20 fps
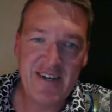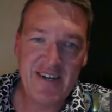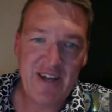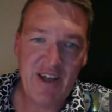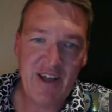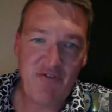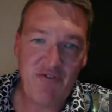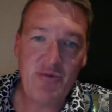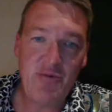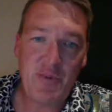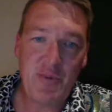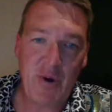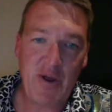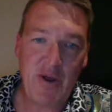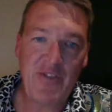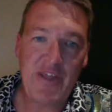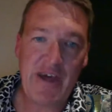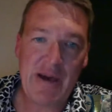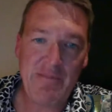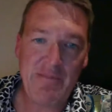if you were
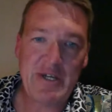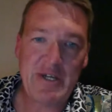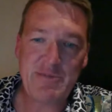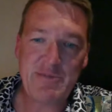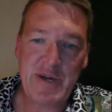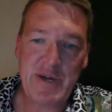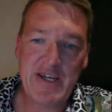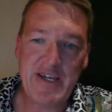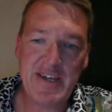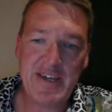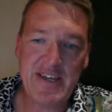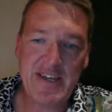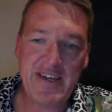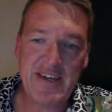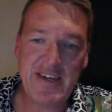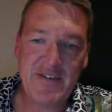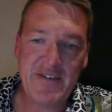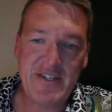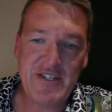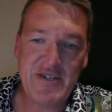putting that much money a
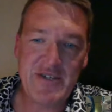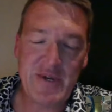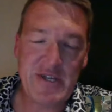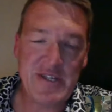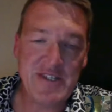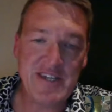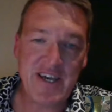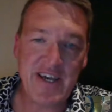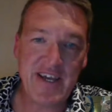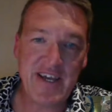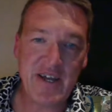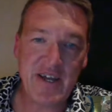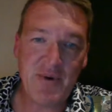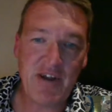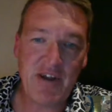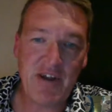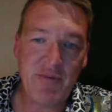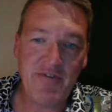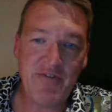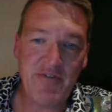year into it, taking it
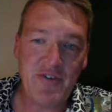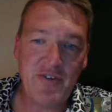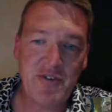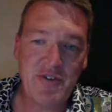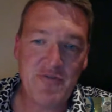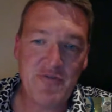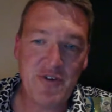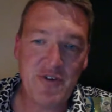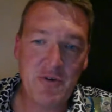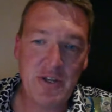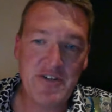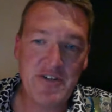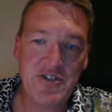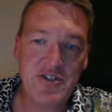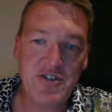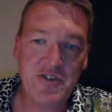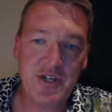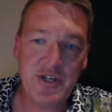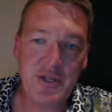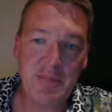away from the fossil fuel
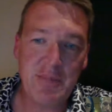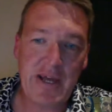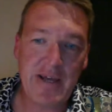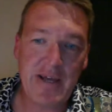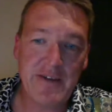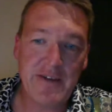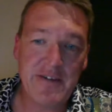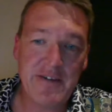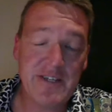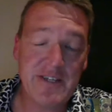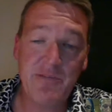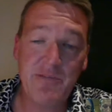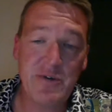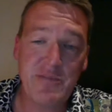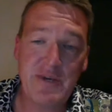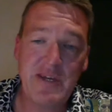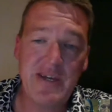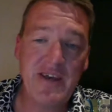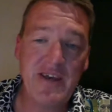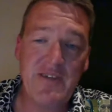industry and the bankers. It
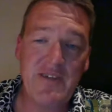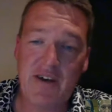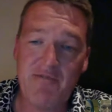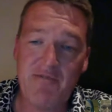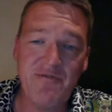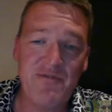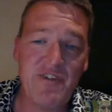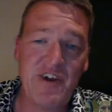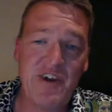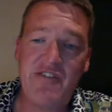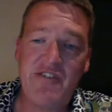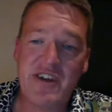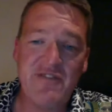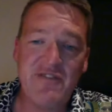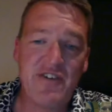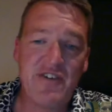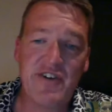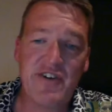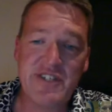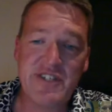would be a very,
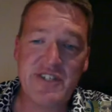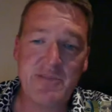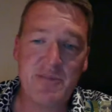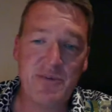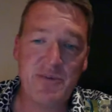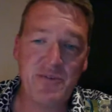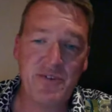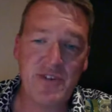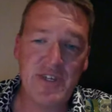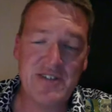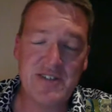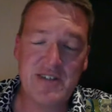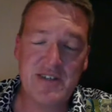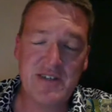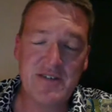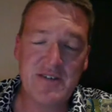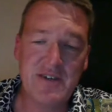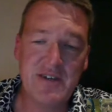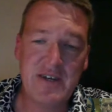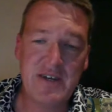very simple thing to
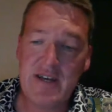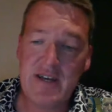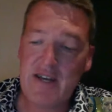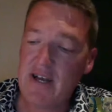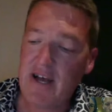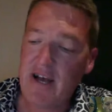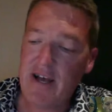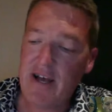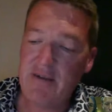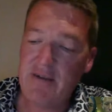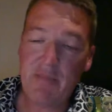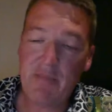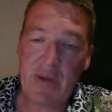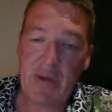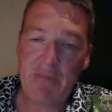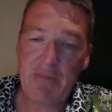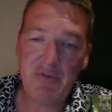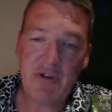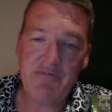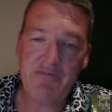do. And
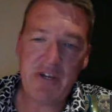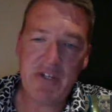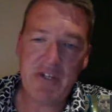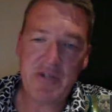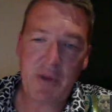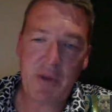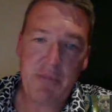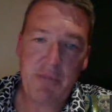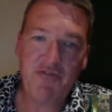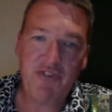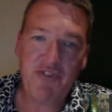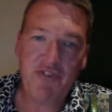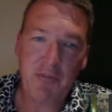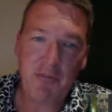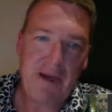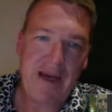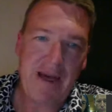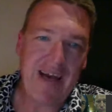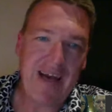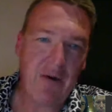people don't realise, people feel
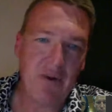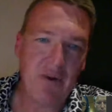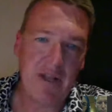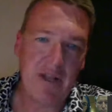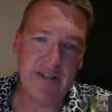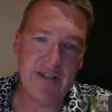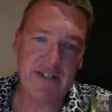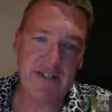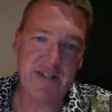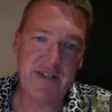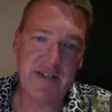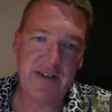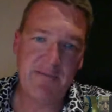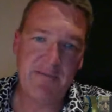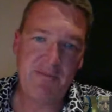powerless.